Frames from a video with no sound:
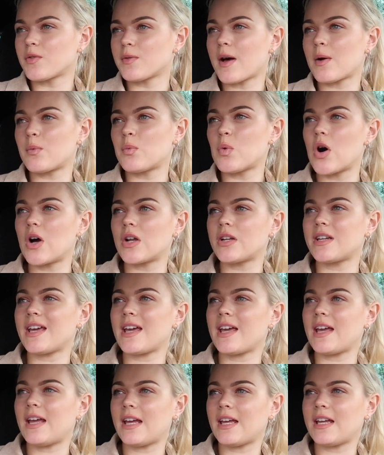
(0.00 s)
from that one
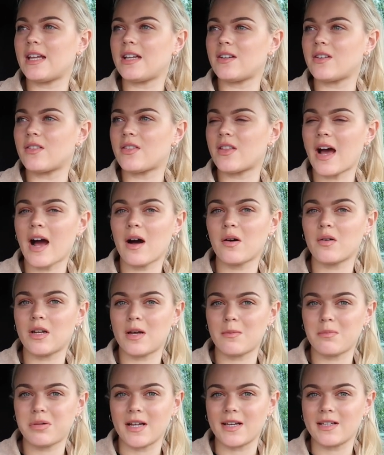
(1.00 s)
in the
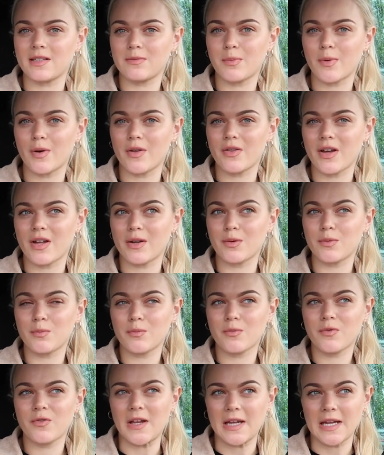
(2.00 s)
outlet place, but
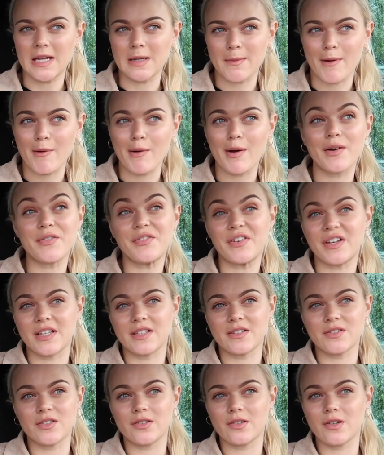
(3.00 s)
then thinking about it, I
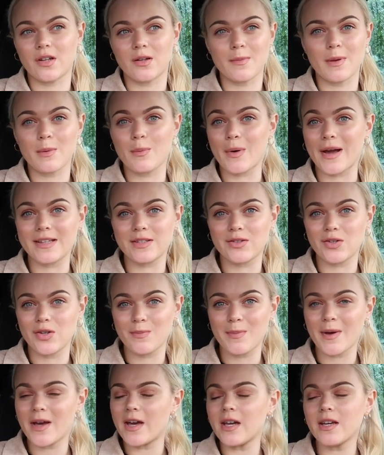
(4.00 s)
think it's just going to be way
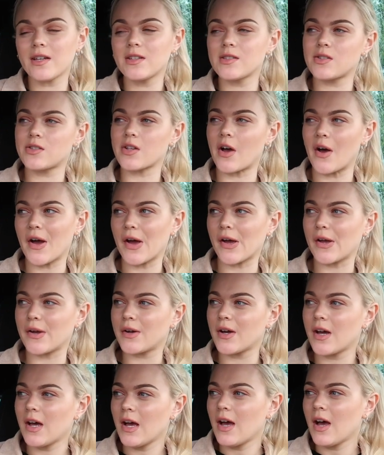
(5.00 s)
too big. So
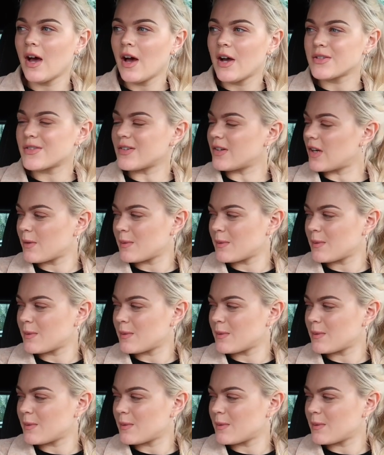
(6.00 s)
I feel